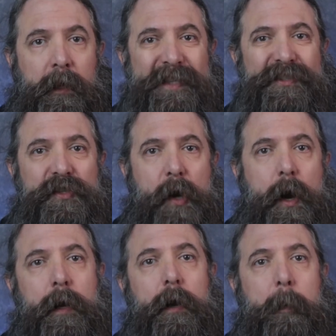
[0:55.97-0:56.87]
Let's
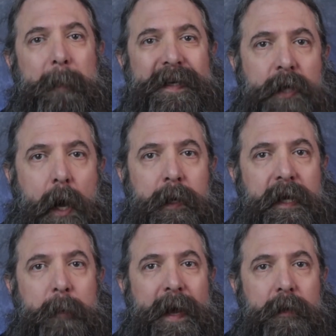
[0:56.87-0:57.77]
start by
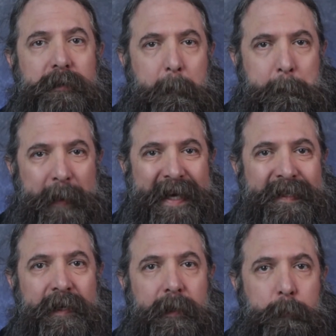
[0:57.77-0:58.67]
talking about some
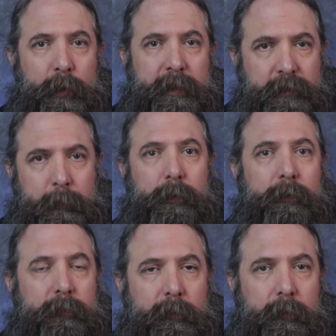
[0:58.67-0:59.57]
basic
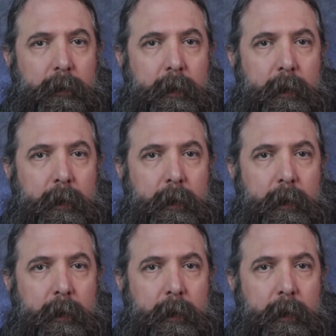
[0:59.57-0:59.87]
principles.